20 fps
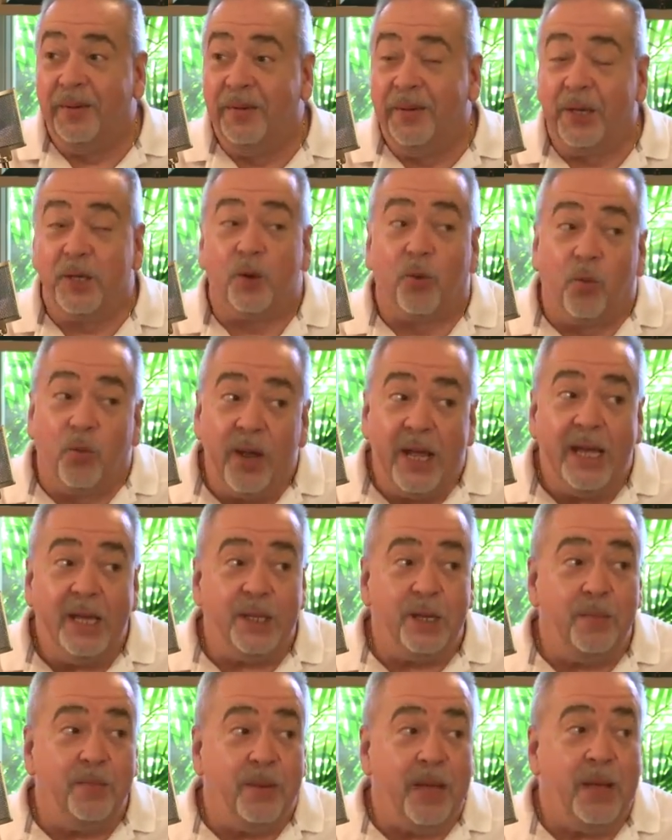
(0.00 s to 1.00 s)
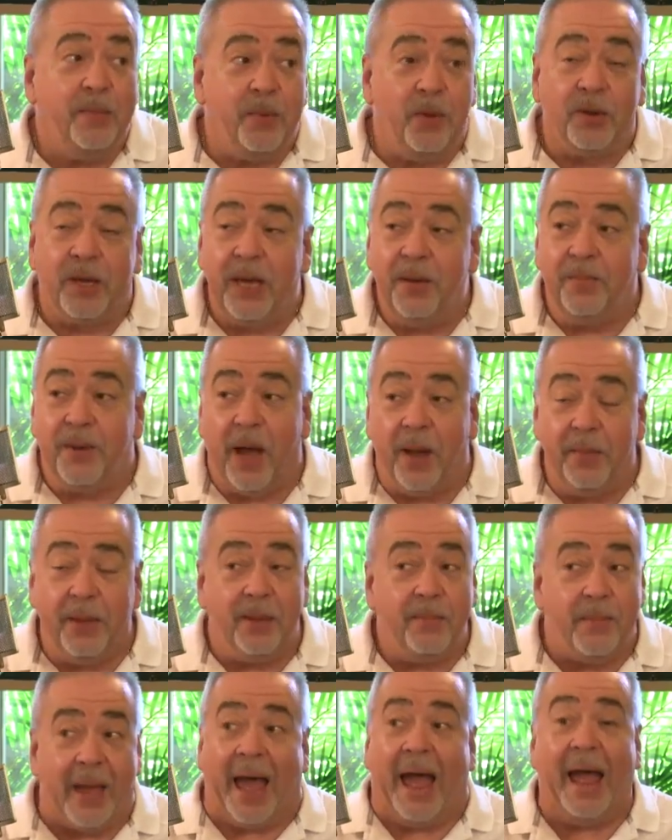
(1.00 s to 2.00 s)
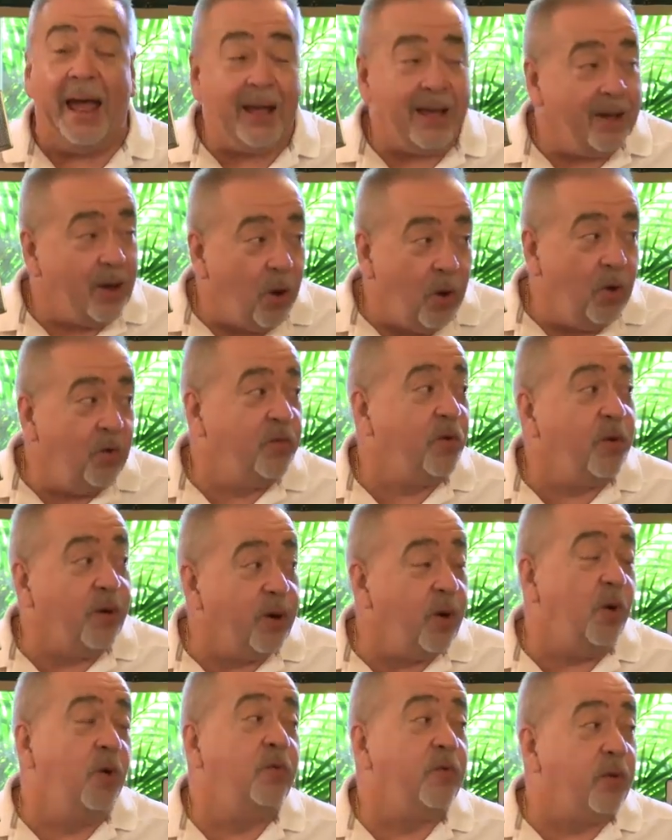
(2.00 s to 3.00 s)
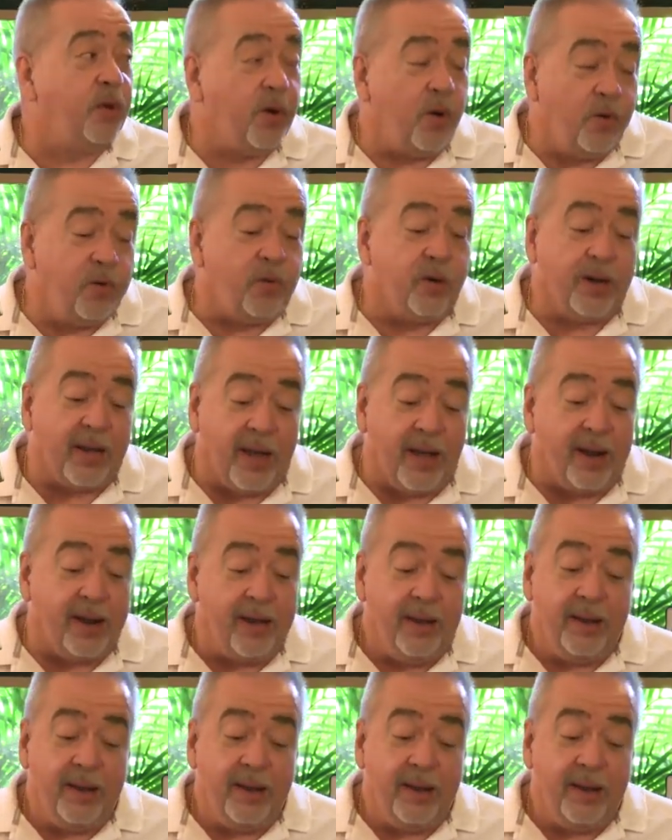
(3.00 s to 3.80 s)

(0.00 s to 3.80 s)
There's a reason people keep coming back over and over and over again.